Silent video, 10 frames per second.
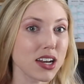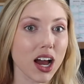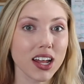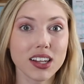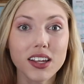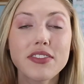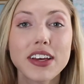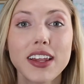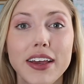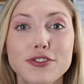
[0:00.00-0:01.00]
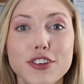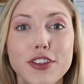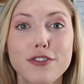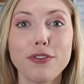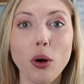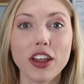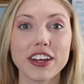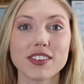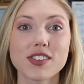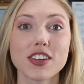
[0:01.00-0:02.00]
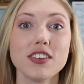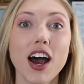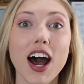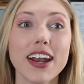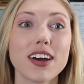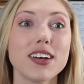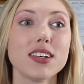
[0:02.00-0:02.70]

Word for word: not living life to the fullest, not